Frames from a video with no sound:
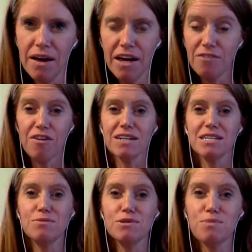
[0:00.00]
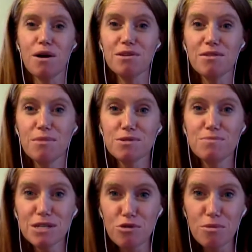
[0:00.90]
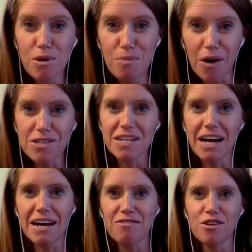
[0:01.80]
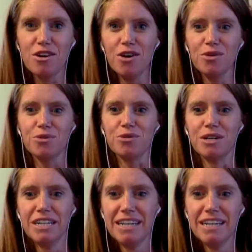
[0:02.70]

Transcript: In fact, he was probably the most miserable person I ever knew.